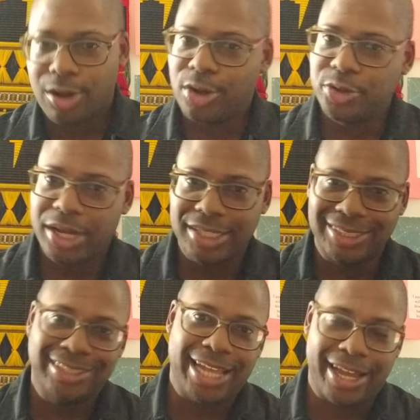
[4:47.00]
All you got
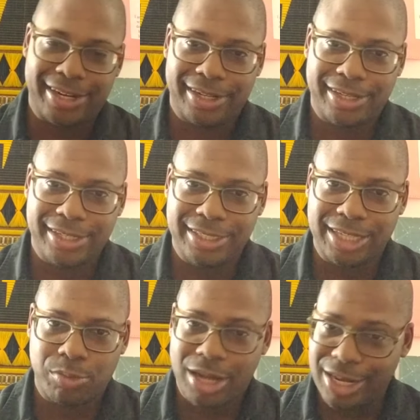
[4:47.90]
is data. And it's
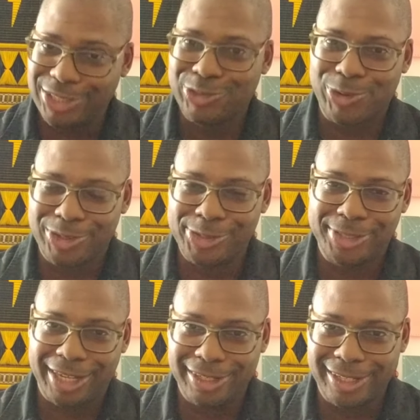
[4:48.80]
like, what kind of story are you
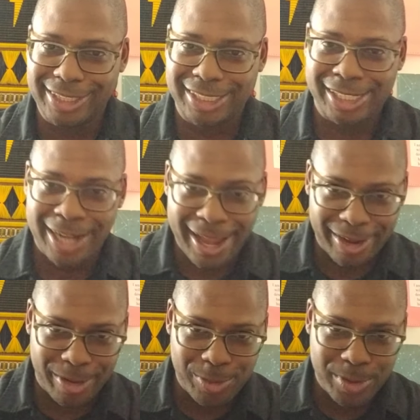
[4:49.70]
telling? Is it an
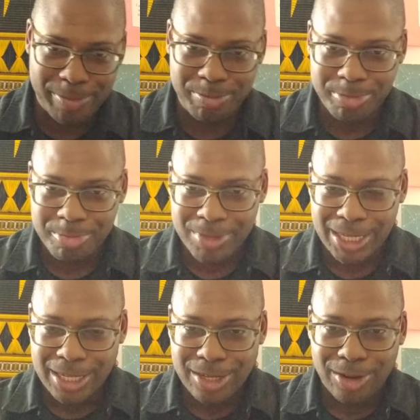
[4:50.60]
accurate one?
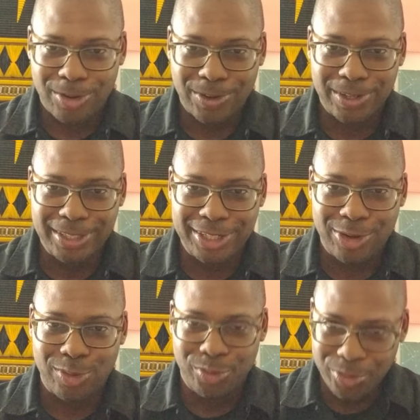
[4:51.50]
Or, are
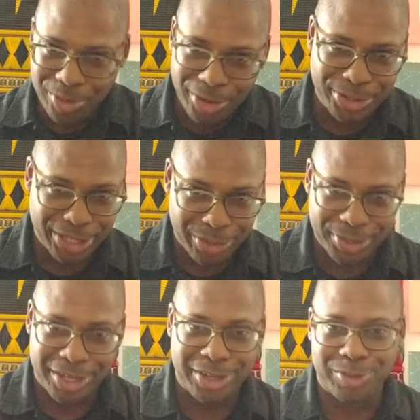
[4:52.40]
you dealing
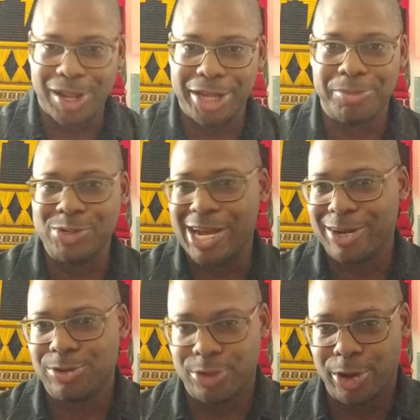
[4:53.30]
with an unreliable
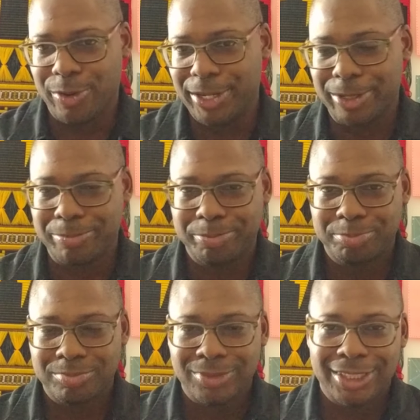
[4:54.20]
narrator?
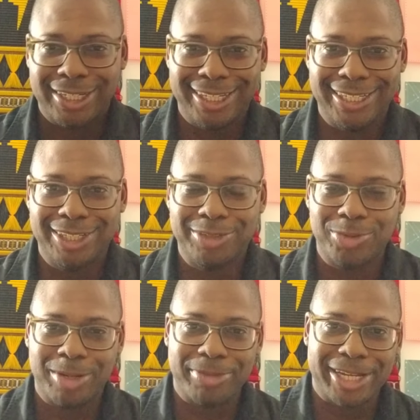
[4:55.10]

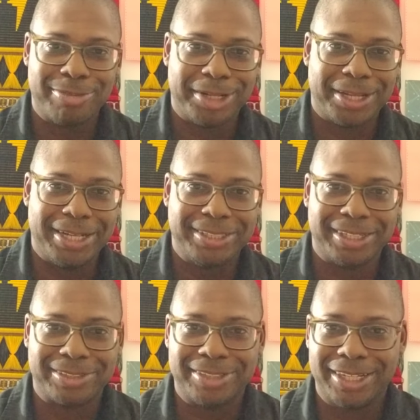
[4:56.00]
And when I'm thinking about lie
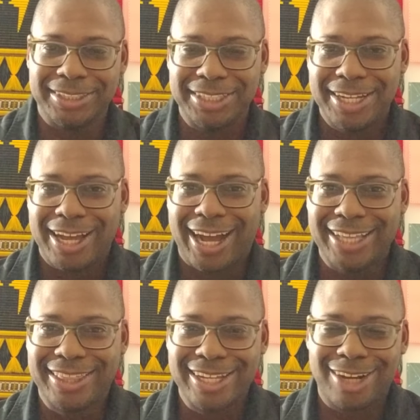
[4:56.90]
detector tests,
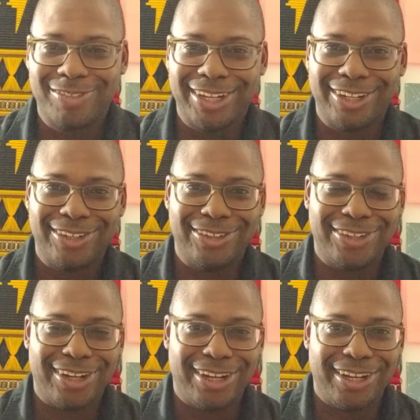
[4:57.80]
I think
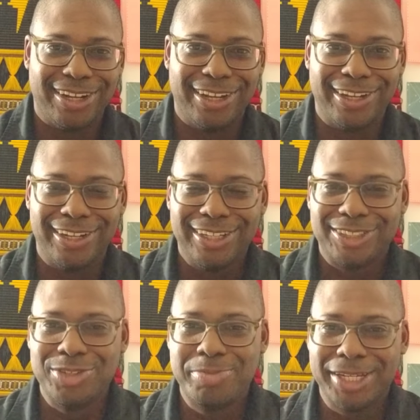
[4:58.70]
about
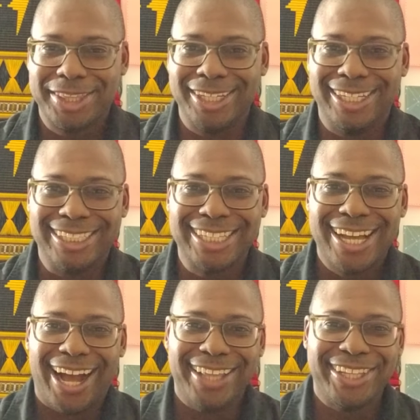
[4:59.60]
two big things.
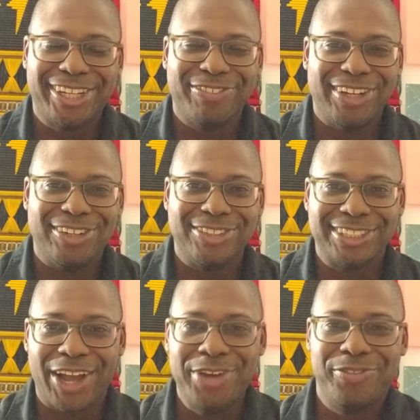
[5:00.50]
I think about
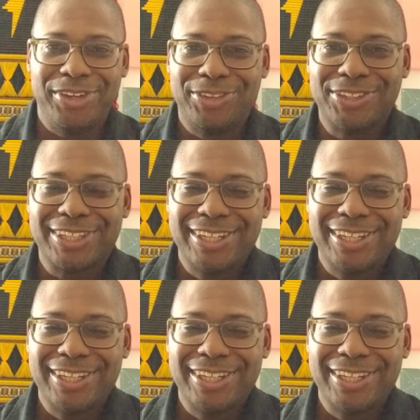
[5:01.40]
Seinfeld,